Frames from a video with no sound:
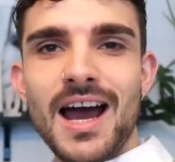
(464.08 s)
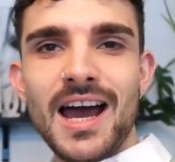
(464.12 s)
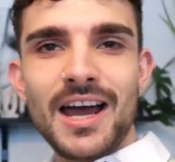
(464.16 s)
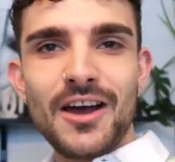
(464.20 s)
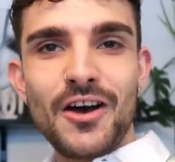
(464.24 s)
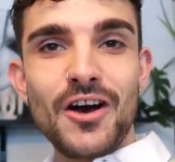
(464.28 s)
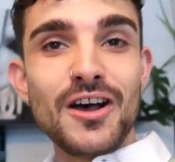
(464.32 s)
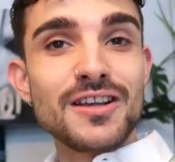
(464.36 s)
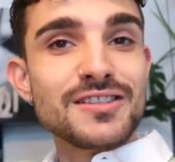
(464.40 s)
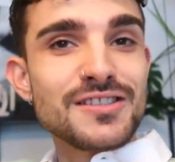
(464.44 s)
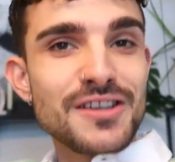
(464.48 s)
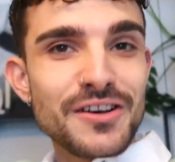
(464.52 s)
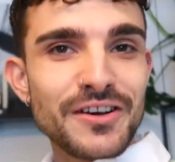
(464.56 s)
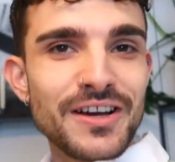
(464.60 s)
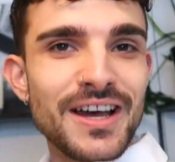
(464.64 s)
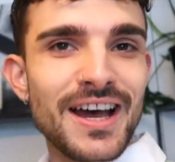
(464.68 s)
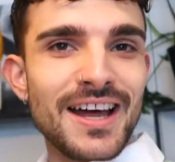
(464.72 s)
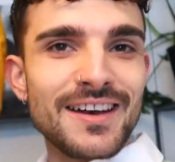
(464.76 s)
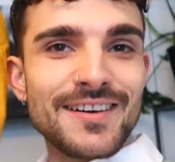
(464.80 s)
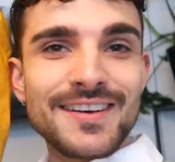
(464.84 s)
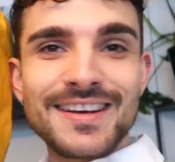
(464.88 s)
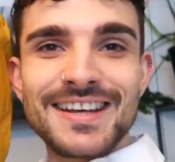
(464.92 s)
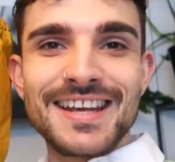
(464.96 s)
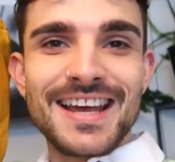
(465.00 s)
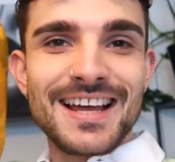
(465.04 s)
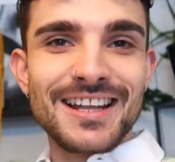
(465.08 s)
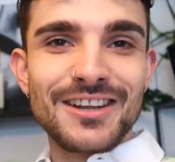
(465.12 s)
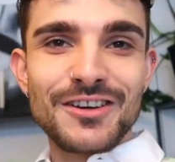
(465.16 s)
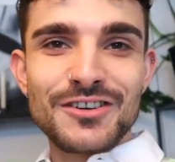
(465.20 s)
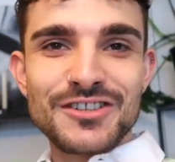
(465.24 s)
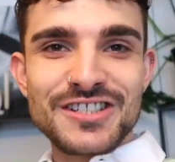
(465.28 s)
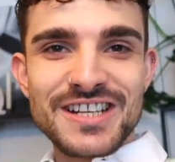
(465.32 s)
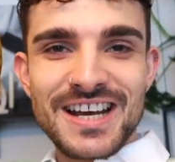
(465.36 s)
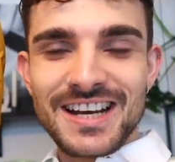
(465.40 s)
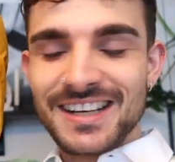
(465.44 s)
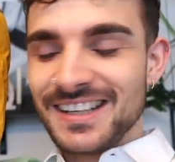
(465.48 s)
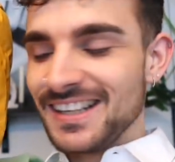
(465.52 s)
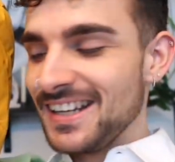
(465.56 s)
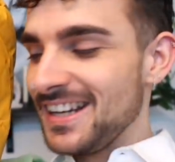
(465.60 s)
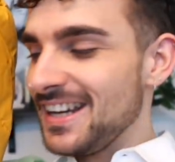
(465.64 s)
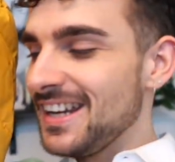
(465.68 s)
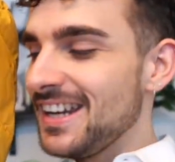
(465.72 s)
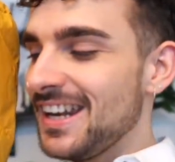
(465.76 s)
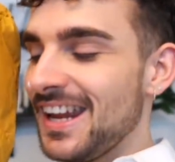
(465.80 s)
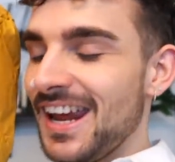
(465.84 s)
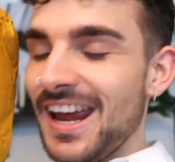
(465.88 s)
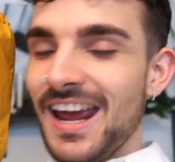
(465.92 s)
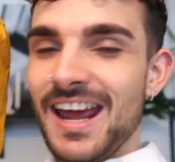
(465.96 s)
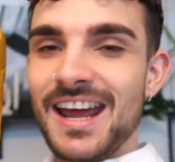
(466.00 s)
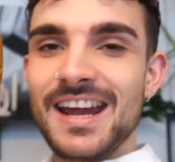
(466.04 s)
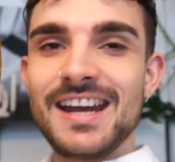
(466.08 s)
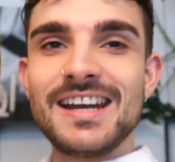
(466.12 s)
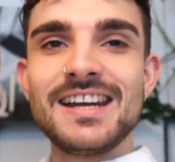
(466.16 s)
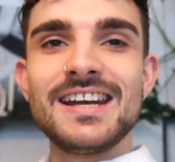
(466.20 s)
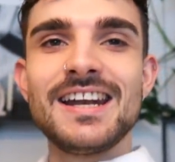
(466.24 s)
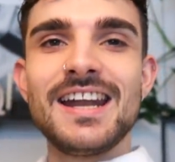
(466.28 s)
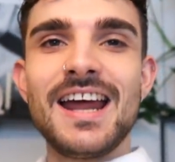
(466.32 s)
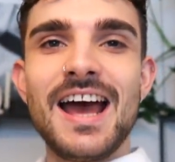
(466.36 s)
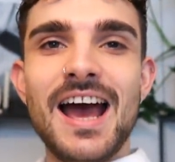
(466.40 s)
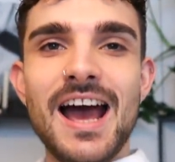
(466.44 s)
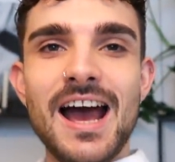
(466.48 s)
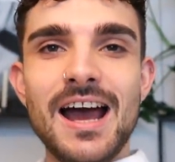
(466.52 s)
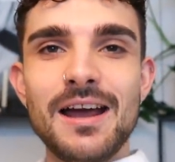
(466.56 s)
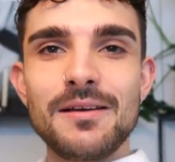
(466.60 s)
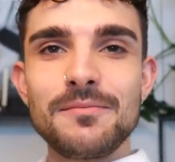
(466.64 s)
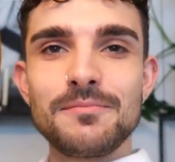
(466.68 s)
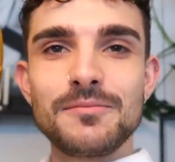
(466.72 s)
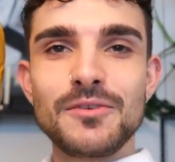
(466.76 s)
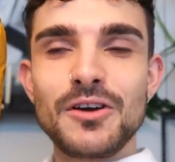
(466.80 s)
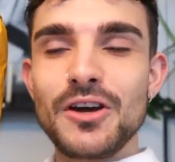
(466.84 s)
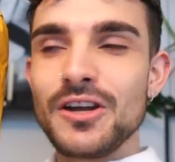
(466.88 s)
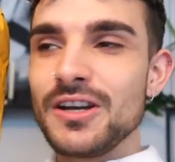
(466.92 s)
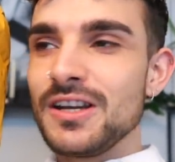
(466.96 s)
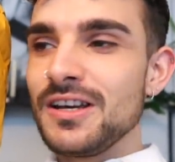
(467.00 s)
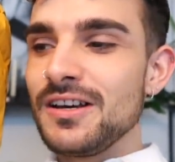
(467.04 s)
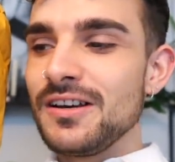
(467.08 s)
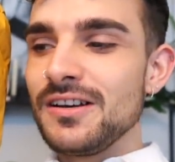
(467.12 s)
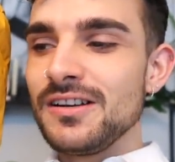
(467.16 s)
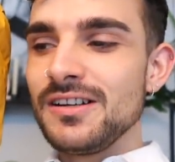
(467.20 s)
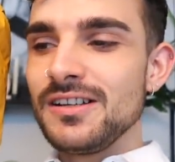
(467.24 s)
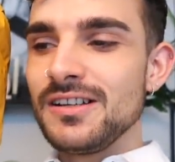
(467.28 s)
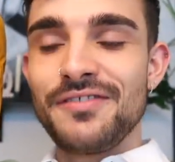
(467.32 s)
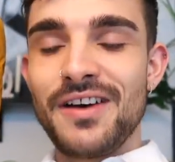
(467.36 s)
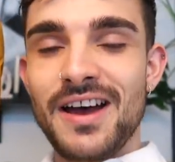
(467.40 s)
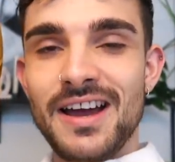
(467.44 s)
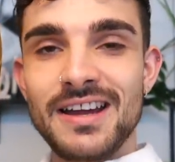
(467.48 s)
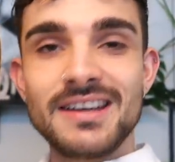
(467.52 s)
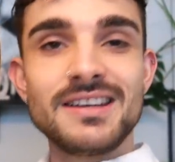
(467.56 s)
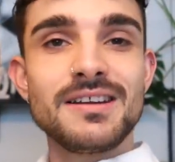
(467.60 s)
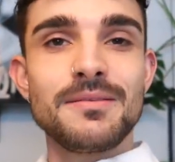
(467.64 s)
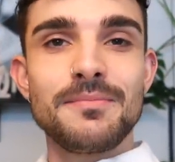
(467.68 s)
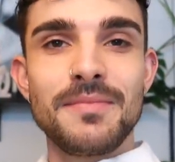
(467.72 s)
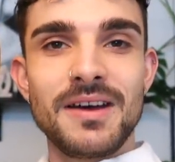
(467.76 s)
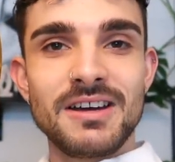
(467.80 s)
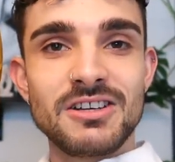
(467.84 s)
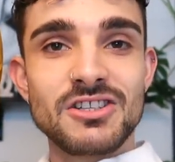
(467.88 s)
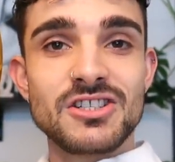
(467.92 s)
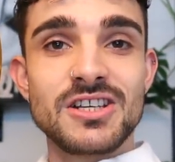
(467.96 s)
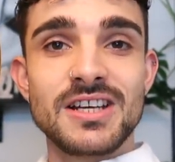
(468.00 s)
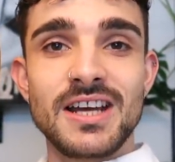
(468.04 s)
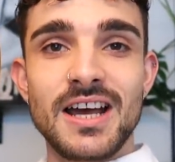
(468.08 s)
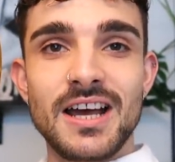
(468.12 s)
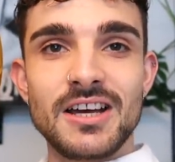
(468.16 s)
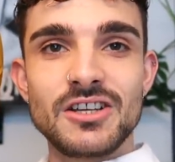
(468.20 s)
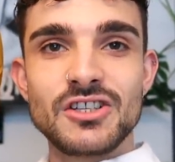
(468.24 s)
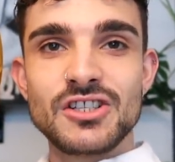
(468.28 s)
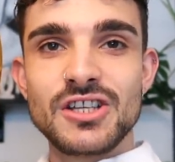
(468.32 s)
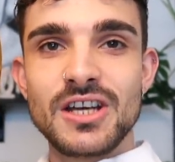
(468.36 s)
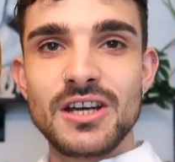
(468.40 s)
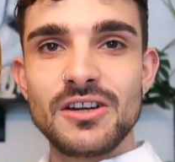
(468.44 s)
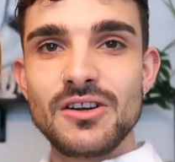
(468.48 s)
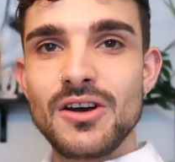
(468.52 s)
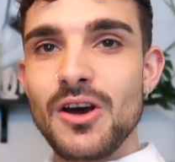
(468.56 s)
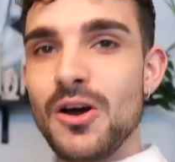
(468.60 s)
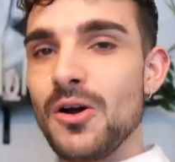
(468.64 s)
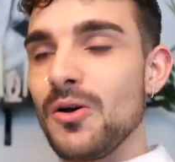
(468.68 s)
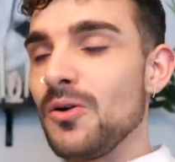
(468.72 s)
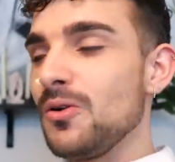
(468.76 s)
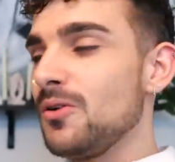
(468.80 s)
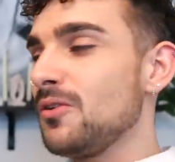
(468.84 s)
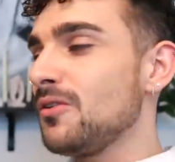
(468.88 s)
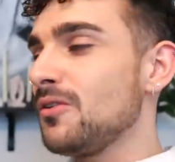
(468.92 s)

I also got a yellow jacket and I'm gonna find a matching eyeshadow